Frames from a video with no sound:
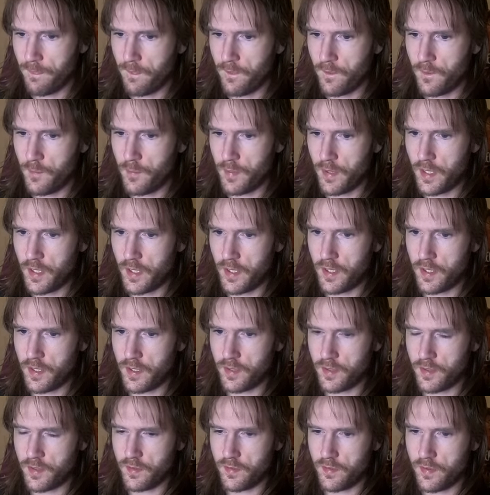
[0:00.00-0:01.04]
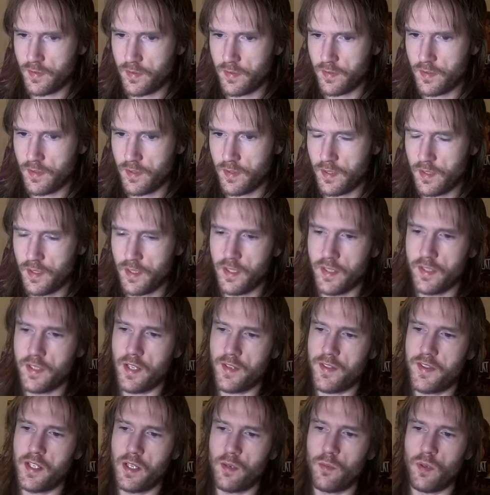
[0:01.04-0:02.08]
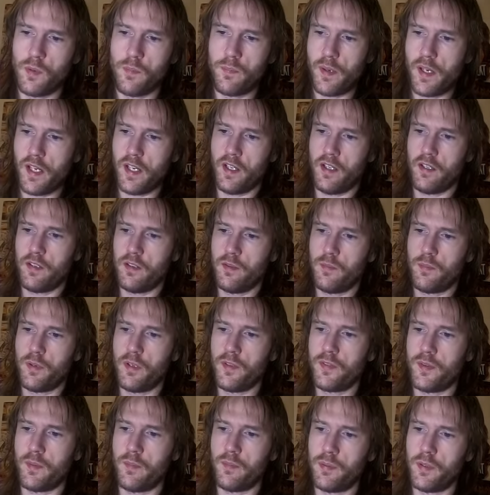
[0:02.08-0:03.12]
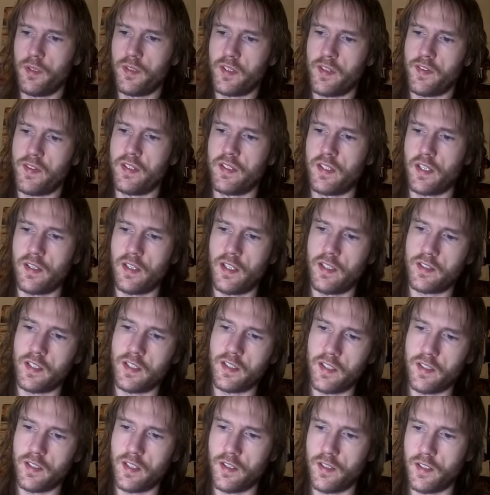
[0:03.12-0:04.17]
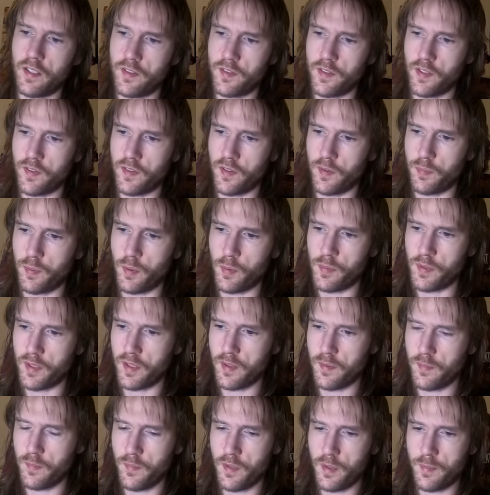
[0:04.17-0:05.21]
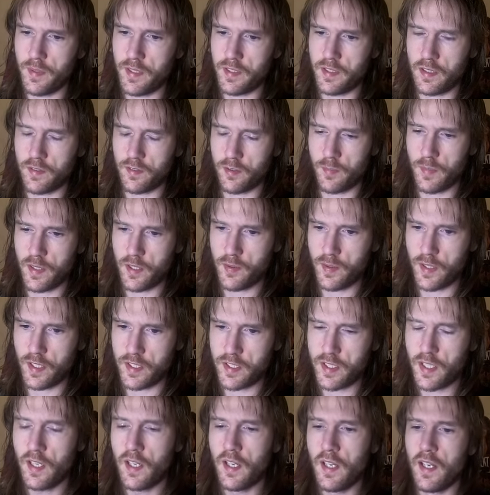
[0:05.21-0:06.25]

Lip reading: But nothing I would buy. Plus I think that LTD Deluxes is probably a bit out of my range.